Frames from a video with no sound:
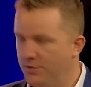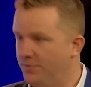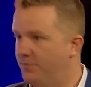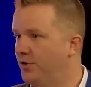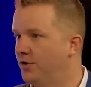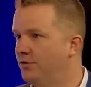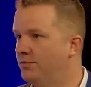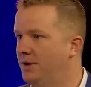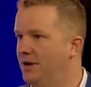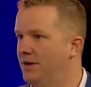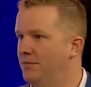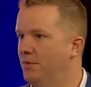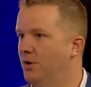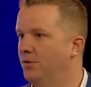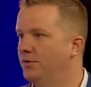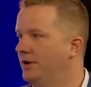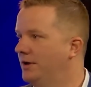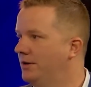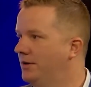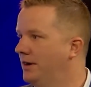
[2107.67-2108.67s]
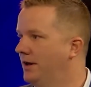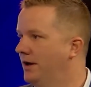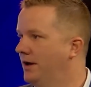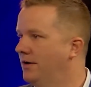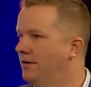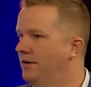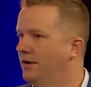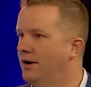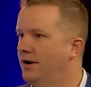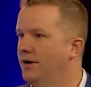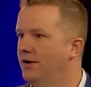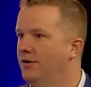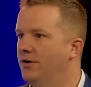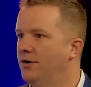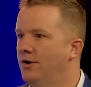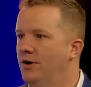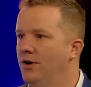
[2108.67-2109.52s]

first being multi-cloud, and